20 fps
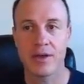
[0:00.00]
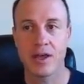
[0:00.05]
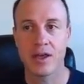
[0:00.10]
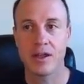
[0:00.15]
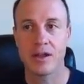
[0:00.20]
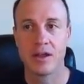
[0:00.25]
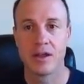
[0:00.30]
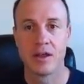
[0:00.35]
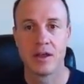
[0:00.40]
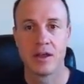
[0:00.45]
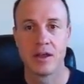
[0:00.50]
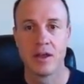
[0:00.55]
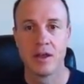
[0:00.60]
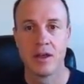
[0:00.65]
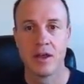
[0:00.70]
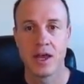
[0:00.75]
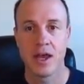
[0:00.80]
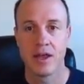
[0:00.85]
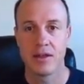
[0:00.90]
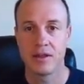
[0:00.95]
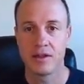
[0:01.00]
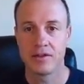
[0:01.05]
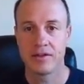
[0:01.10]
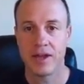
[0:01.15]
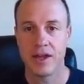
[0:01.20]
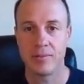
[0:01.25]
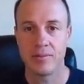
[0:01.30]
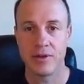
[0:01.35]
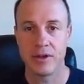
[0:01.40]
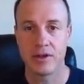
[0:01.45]
again, and let's
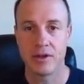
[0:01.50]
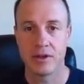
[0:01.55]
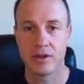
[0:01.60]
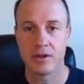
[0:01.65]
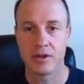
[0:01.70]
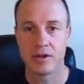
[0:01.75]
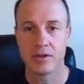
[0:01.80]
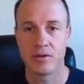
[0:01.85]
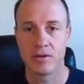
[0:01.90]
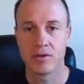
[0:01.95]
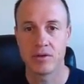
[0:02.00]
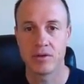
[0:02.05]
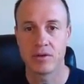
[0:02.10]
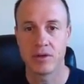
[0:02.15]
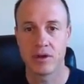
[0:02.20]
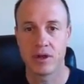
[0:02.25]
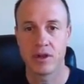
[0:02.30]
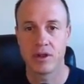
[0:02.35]
type in Google